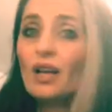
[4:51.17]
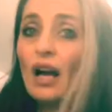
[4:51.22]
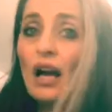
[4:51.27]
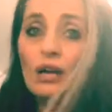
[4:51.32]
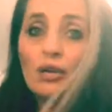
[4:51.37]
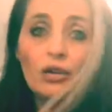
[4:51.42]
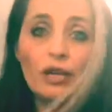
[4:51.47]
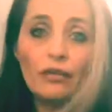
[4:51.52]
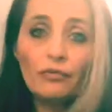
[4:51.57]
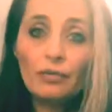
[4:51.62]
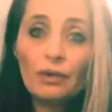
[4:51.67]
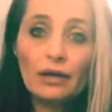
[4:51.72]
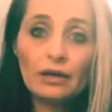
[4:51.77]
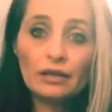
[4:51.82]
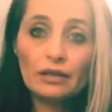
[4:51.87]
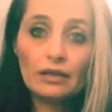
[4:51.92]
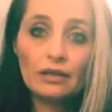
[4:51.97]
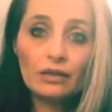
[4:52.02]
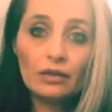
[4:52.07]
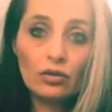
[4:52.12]
I don't have pine
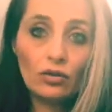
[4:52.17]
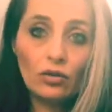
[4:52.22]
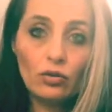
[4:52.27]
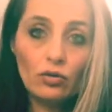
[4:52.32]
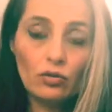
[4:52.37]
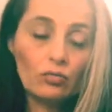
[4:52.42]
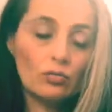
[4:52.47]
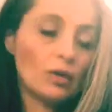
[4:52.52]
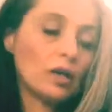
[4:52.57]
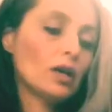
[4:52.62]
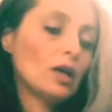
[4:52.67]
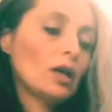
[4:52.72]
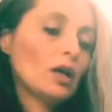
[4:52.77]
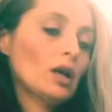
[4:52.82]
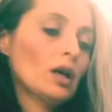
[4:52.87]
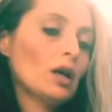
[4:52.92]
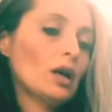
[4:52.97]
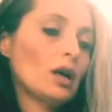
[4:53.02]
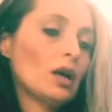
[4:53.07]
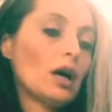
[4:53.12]
nuts at home.
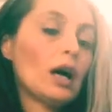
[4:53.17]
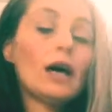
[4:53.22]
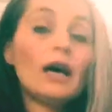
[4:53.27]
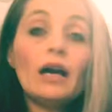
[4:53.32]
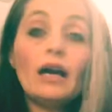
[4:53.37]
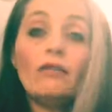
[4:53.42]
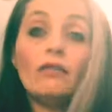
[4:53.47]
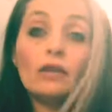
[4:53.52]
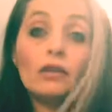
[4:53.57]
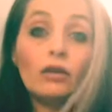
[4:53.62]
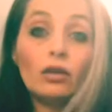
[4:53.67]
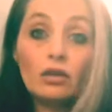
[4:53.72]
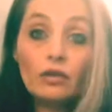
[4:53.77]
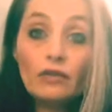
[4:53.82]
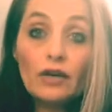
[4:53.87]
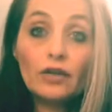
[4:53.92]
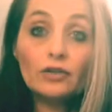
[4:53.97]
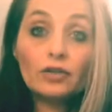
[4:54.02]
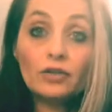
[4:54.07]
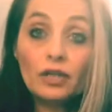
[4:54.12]
I have a lot of
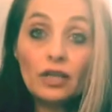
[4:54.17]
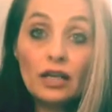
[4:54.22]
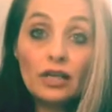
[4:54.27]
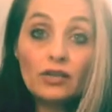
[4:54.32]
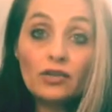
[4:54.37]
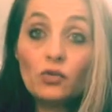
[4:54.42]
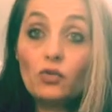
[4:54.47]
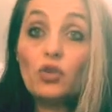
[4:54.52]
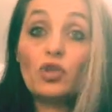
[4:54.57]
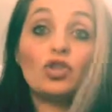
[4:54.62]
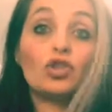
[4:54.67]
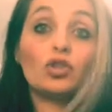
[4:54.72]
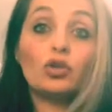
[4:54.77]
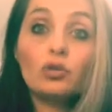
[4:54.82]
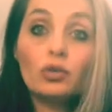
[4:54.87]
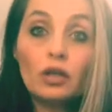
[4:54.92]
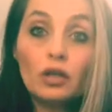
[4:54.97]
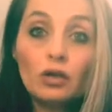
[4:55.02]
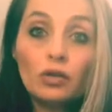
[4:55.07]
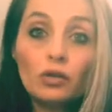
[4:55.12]
other nuts which
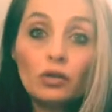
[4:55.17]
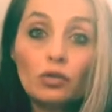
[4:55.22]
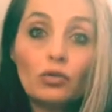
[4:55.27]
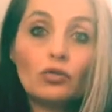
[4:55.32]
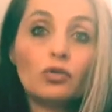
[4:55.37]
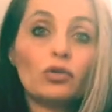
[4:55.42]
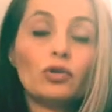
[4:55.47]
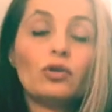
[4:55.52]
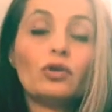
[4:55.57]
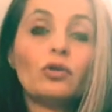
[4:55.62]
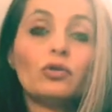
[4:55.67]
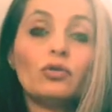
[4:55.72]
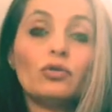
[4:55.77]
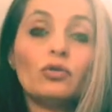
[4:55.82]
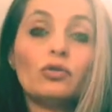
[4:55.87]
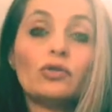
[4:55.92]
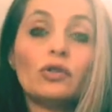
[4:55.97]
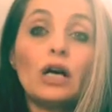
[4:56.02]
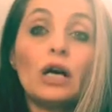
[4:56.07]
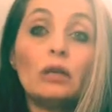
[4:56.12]
you can use. You can
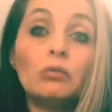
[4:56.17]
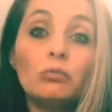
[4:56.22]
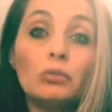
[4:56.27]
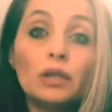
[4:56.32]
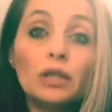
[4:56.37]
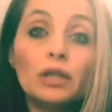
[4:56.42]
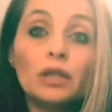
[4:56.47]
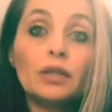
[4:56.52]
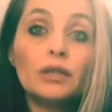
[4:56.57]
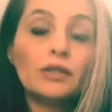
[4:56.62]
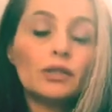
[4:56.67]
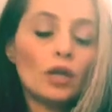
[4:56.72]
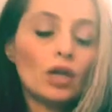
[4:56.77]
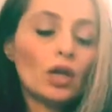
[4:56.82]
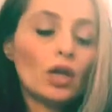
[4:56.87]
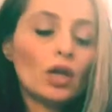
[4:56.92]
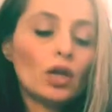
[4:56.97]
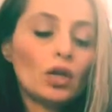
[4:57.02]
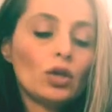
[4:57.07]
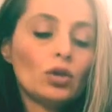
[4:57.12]
use almond,
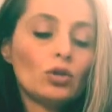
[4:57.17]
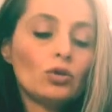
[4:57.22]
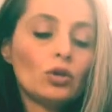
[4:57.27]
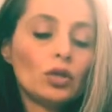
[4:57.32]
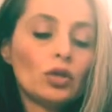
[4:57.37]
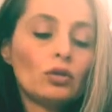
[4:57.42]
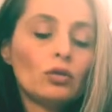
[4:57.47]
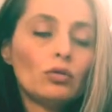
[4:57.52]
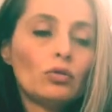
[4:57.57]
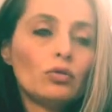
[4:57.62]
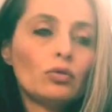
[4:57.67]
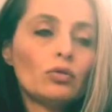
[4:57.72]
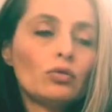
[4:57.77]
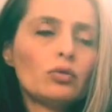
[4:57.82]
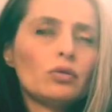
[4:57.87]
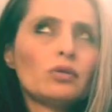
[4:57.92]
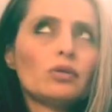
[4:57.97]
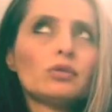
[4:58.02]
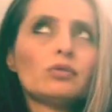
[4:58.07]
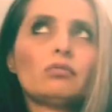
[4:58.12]
you can
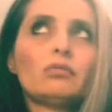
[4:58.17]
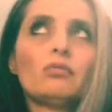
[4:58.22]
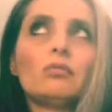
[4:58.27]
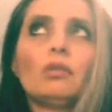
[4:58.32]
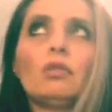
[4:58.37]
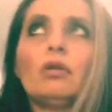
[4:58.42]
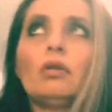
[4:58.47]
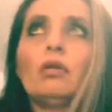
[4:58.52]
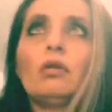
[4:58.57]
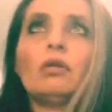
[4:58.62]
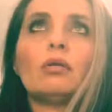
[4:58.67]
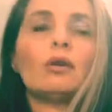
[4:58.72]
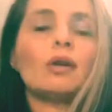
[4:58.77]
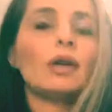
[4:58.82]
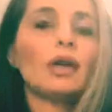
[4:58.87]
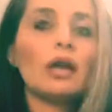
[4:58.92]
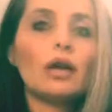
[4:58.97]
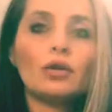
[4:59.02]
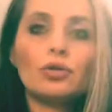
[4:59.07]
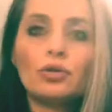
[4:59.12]
use
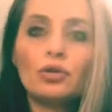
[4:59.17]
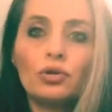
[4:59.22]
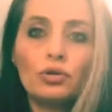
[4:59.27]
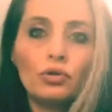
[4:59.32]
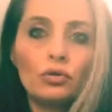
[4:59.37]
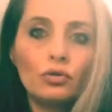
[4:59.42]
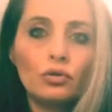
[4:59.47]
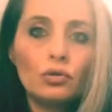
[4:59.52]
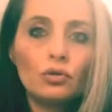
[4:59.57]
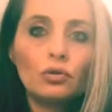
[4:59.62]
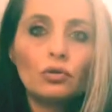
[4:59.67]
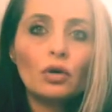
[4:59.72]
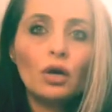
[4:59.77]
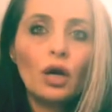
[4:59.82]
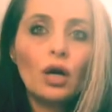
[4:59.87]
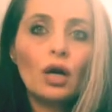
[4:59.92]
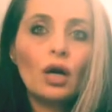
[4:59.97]
cashew,